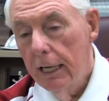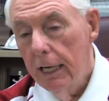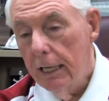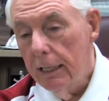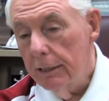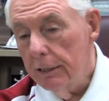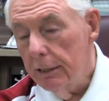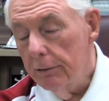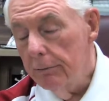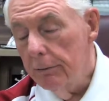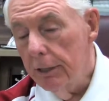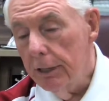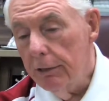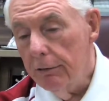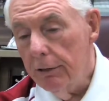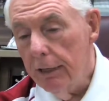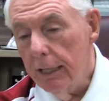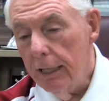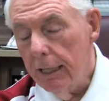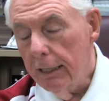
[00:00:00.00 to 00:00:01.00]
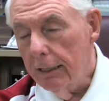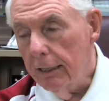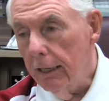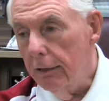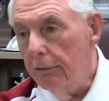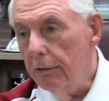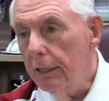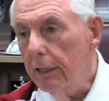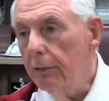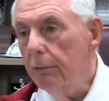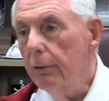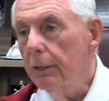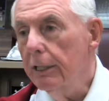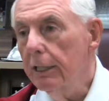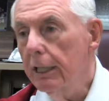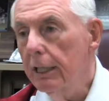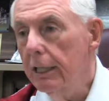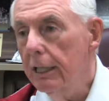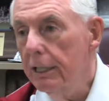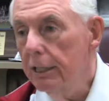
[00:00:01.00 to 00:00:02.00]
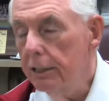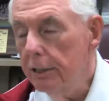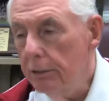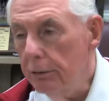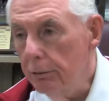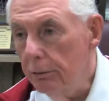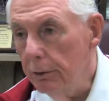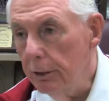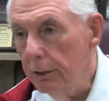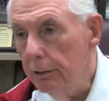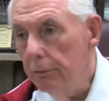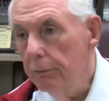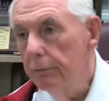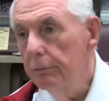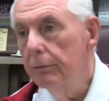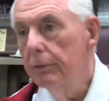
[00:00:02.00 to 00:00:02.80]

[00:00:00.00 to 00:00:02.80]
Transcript: I said, brother, I really want to get into